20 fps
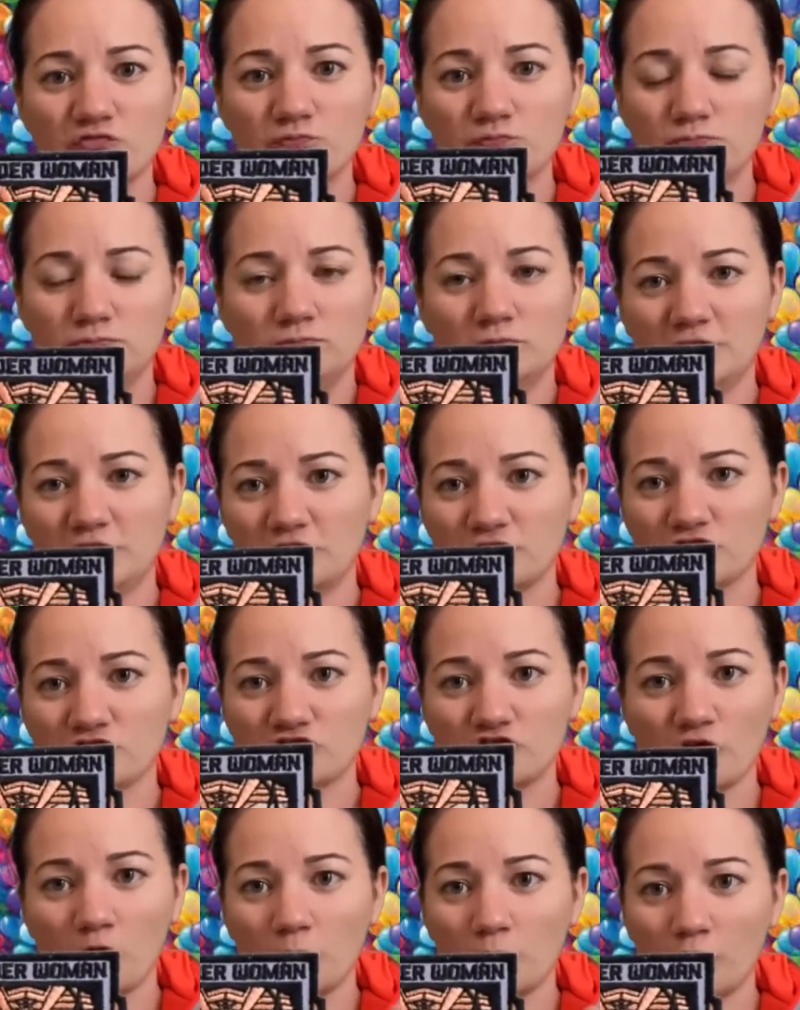you can
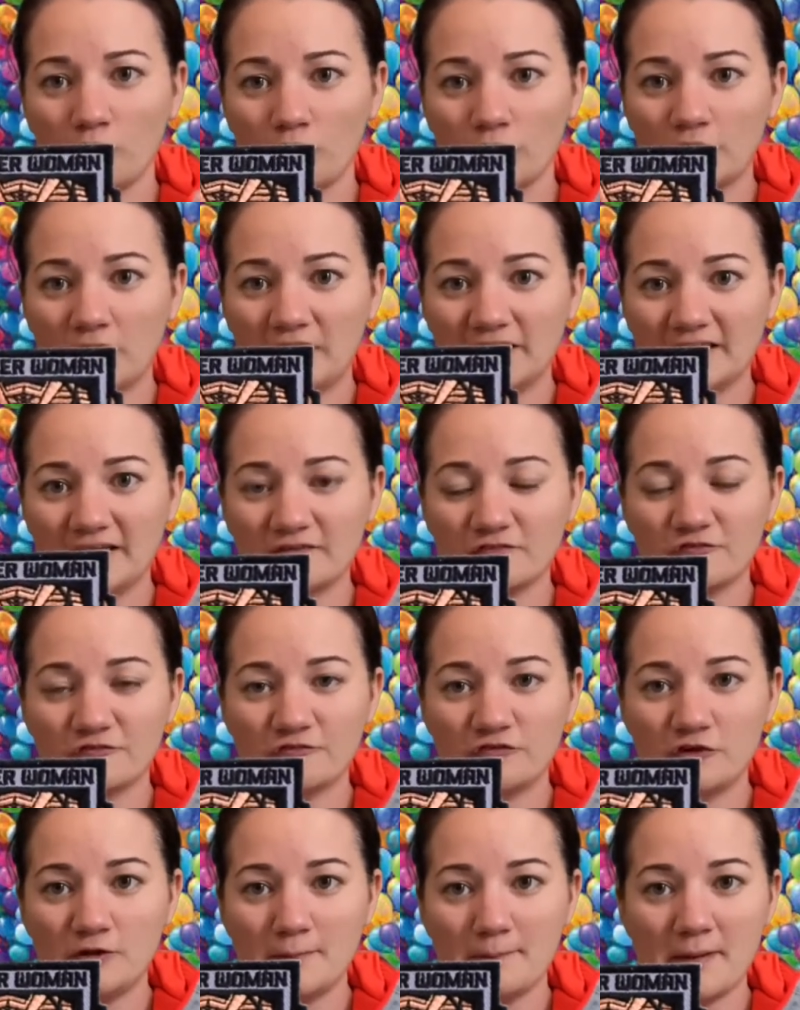sew it on, I guess,
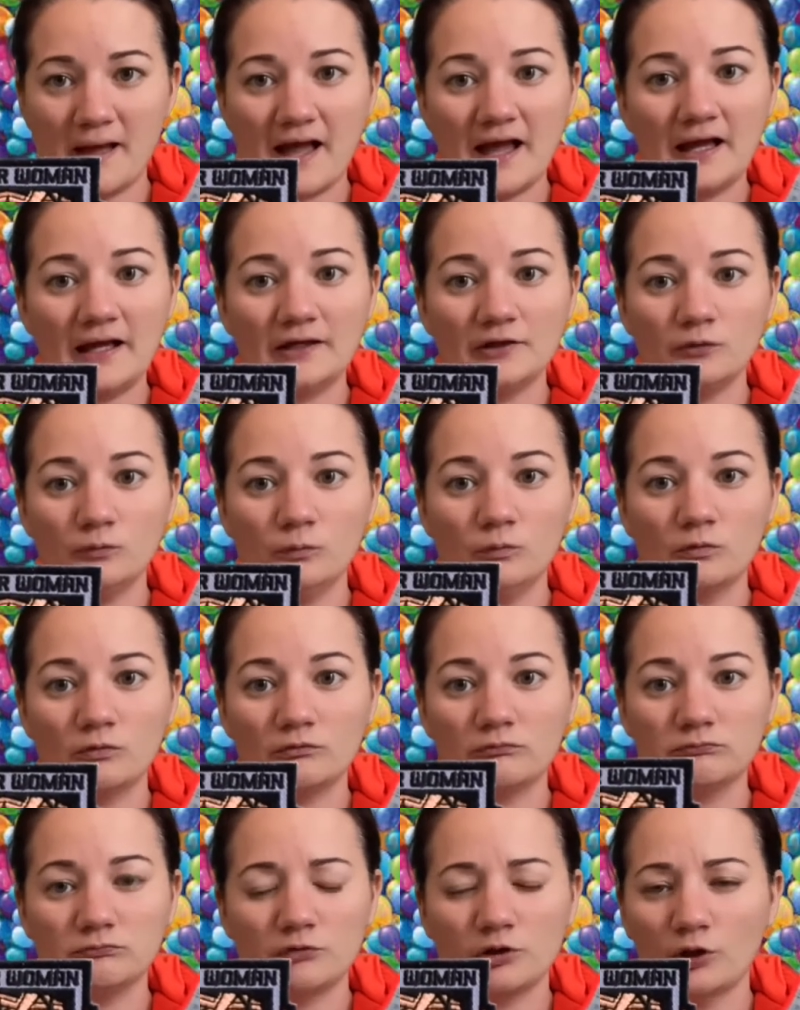to your bag or
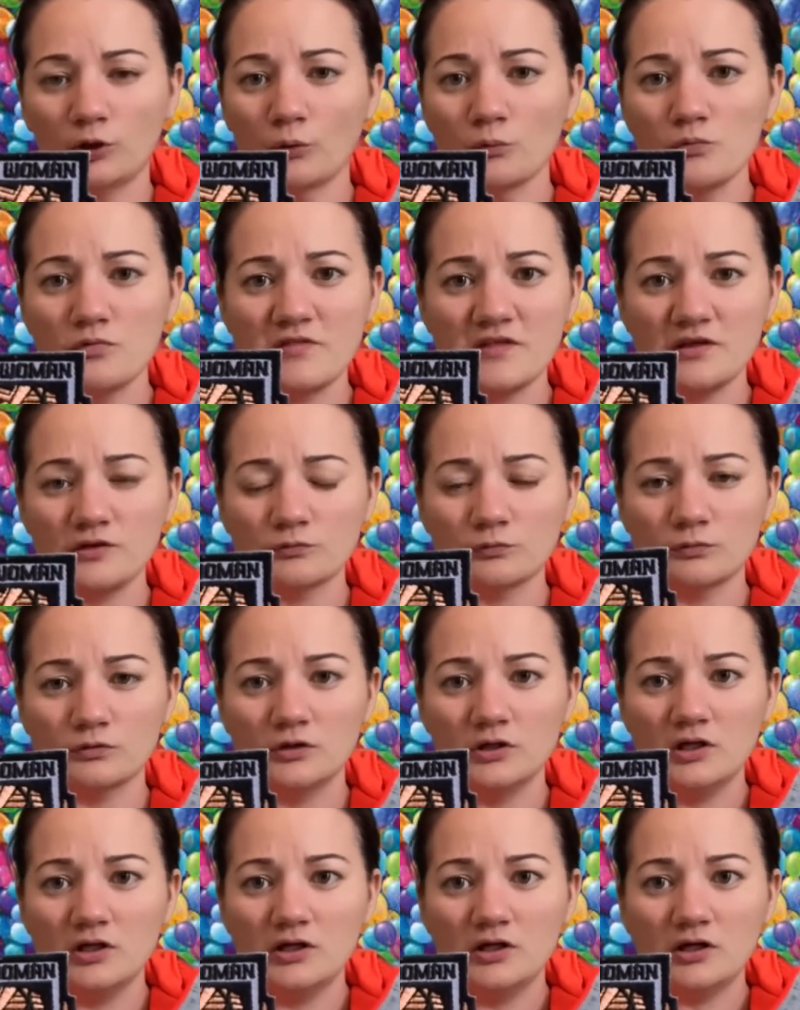clothing or
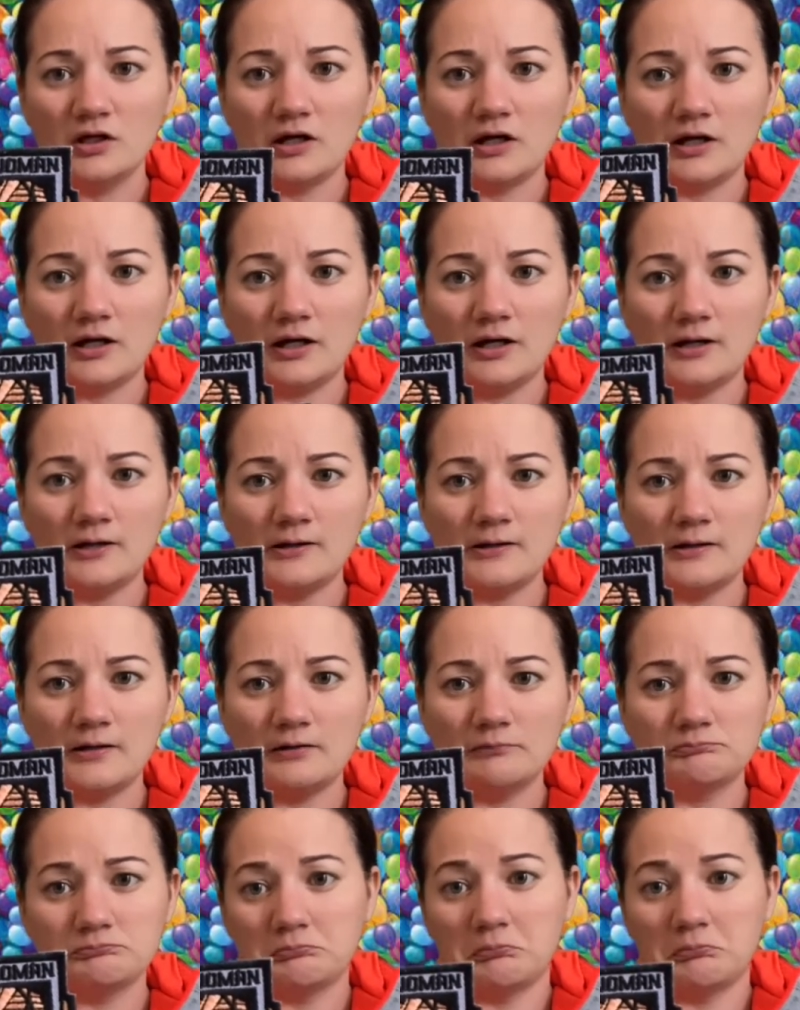uh,